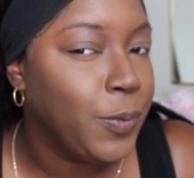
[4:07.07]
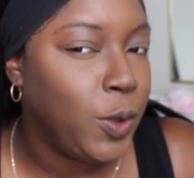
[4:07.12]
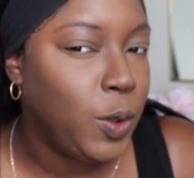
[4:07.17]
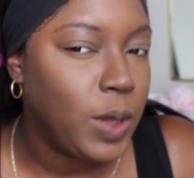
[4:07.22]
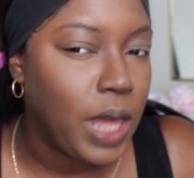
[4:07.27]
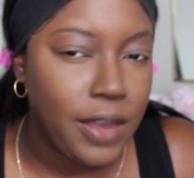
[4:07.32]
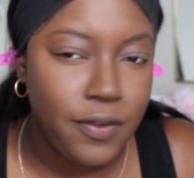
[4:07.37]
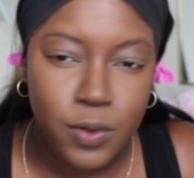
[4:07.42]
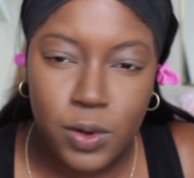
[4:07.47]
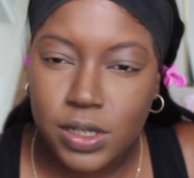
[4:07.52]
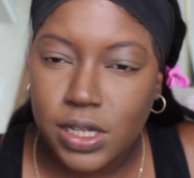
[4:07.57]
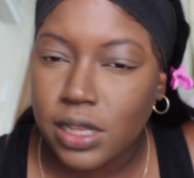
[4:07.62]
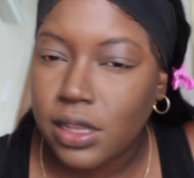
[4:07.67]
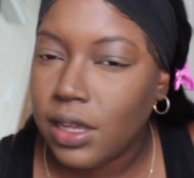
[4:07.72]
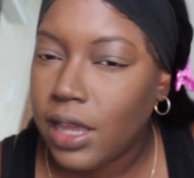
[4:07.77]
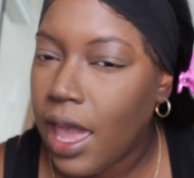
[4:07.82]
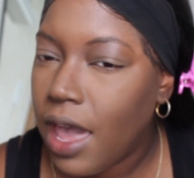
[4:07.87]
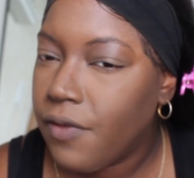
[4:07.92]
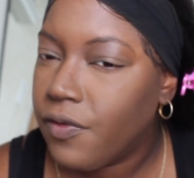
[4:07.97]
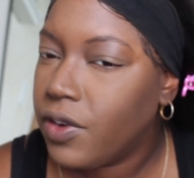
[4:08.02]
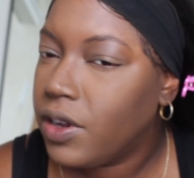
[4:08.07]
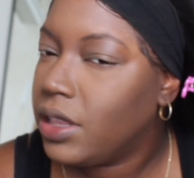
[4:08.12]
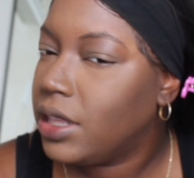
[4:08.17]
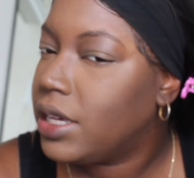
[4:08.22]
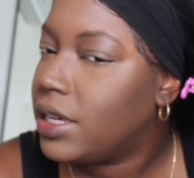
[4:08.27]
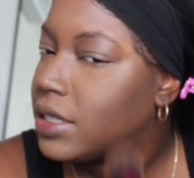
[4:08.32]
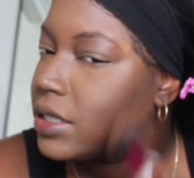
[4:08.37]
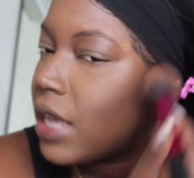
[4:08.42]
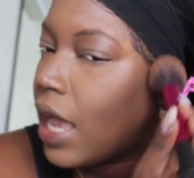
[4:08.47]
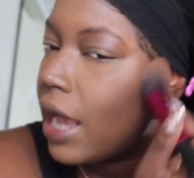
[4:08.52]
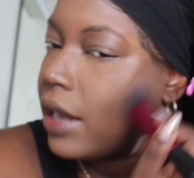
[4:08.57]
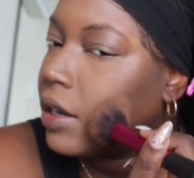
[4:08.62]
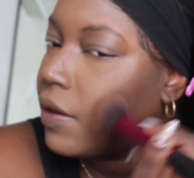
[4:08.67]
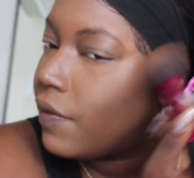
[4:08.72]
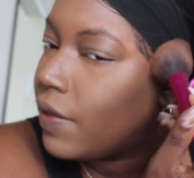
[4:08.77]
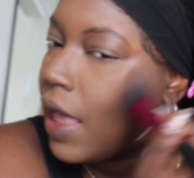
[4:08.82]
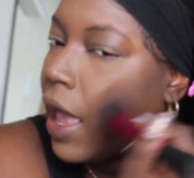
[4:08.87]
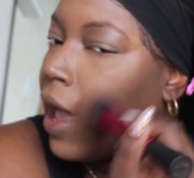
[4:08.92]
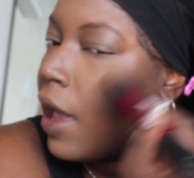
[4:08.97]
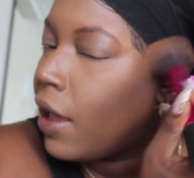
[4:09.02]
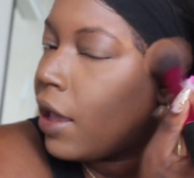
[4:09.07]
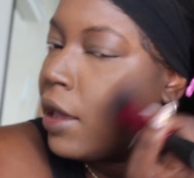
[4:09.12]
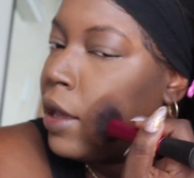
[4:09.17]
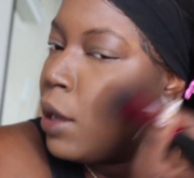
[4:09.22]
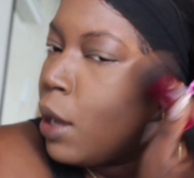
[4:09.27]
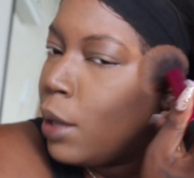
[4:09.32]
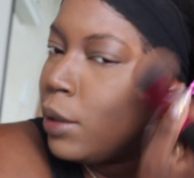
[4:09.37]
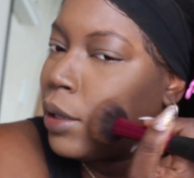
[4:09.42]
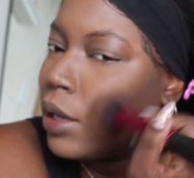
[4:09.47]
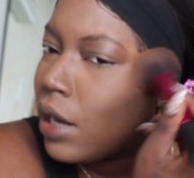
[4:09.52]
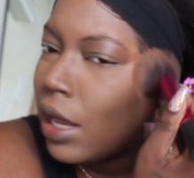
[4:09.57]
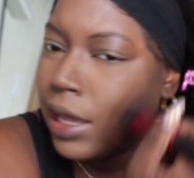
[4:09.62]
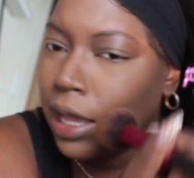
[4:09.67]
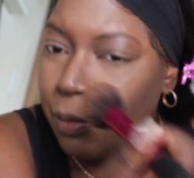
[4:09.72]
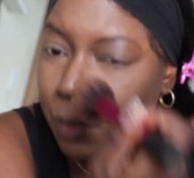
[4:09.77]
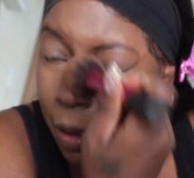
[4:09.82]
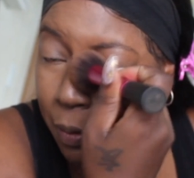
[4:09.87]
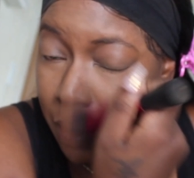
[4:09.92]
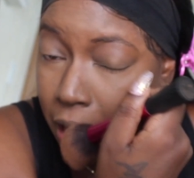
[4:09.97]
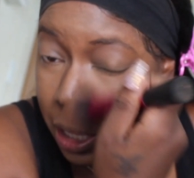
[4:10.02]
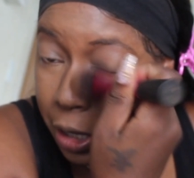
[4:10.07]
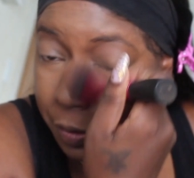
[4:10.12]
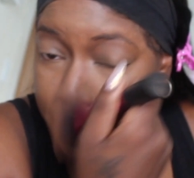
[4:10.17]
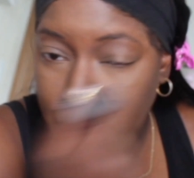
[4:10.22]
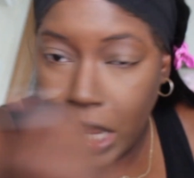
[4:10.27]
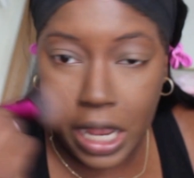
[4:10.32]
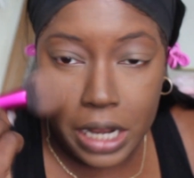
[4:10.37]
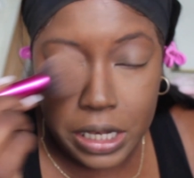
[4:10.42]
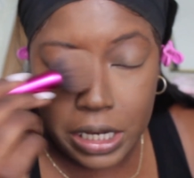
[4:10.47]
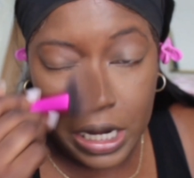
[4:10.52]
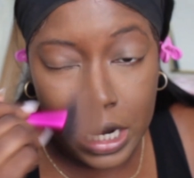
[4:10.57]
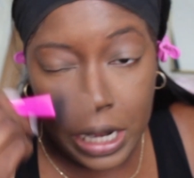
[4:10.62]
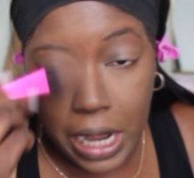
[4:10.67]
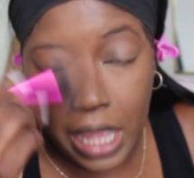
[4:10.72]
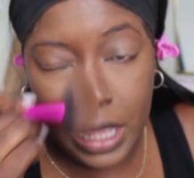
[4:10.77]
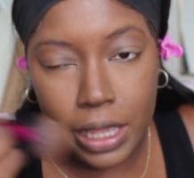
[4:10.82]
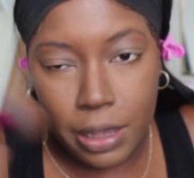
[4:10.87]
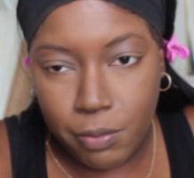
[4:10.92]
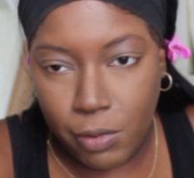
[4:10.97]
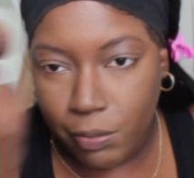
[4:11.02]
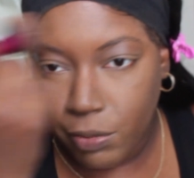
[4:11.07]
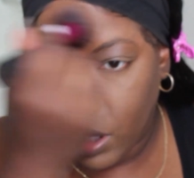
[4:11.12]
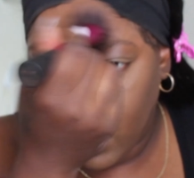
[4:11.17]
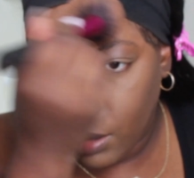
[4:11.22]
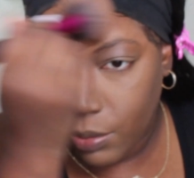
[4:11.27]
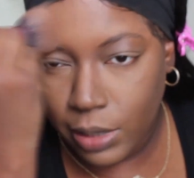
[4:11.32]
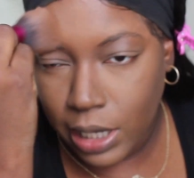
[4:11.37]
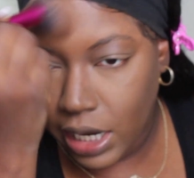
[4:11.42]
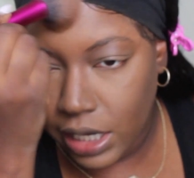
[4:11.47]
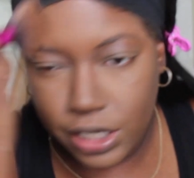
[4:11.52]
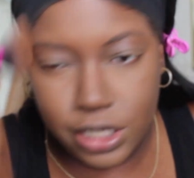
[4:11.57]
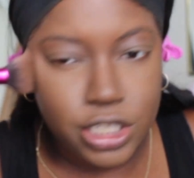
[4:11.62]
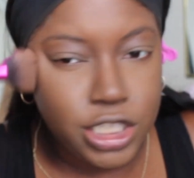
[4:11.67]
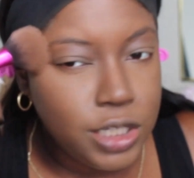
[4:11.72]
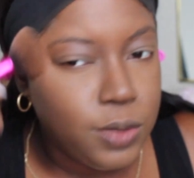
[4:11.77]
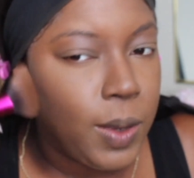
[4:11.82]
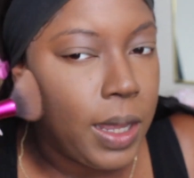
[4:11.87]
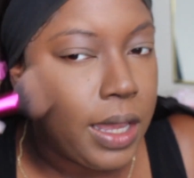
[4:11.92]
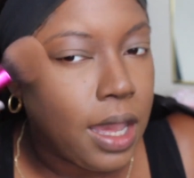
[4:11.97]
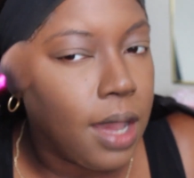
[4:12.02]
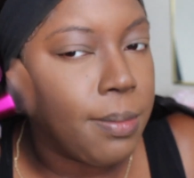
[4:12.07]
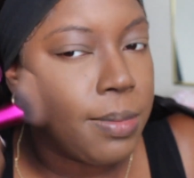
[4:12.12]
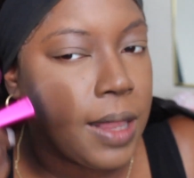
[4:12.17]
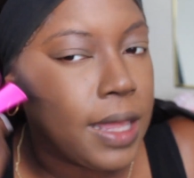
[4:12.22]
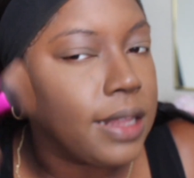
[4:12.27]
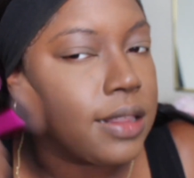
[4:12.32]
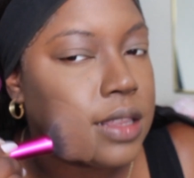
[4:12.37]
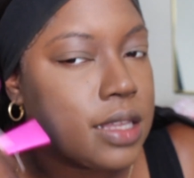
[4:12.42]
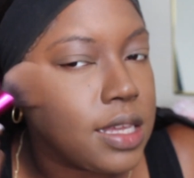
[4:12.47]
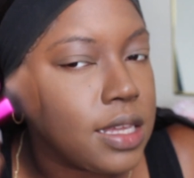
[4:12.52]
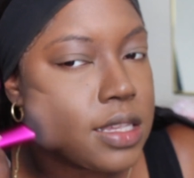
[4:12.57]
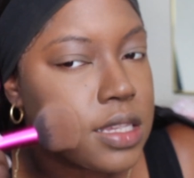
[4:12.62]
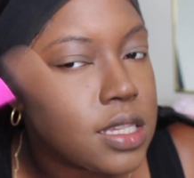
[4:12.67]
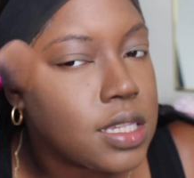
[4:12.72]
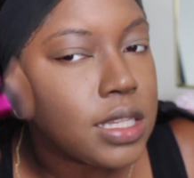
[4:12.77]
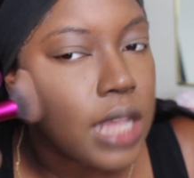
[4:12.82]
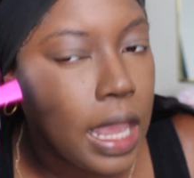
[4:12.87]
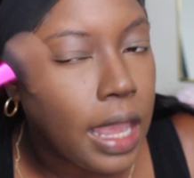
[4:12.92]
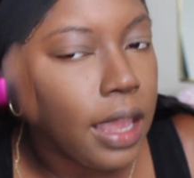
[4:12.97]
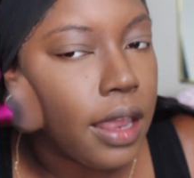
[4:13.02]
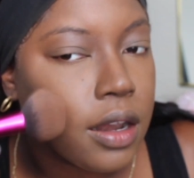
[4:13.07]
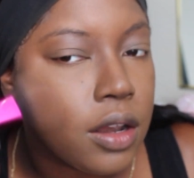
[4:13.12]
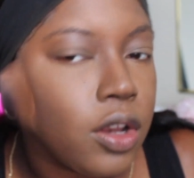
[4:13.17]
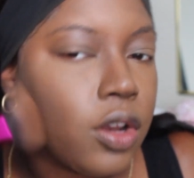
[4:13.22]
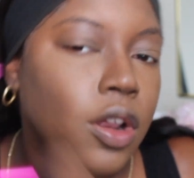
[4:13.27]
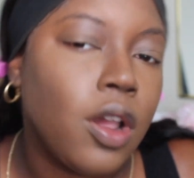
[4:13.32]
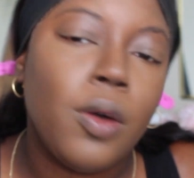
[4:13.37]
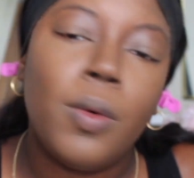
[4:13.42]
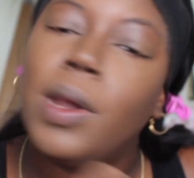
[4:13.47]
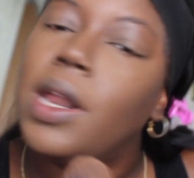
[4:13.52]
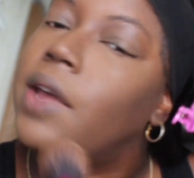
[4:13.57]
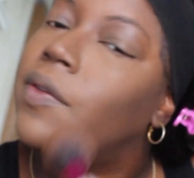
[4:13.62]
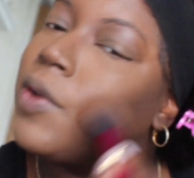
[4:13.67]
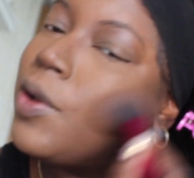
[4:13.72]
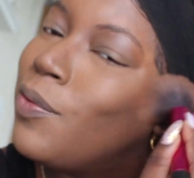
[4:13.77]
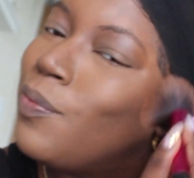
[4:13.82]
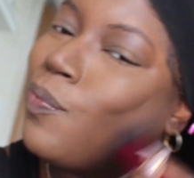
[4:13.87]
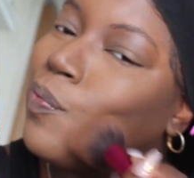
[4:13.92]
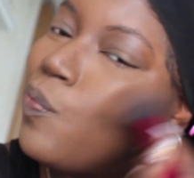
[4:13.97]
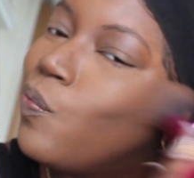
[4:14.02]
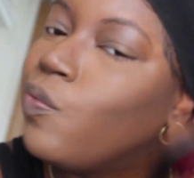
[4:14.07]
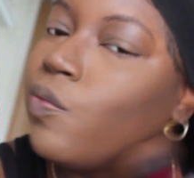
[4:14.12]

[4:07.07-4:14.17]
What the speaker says: You like for it to look effortless, kind of like, did I get my makeup done? Did I not get my makeup done? Did she wake up like this? And you know, whatever.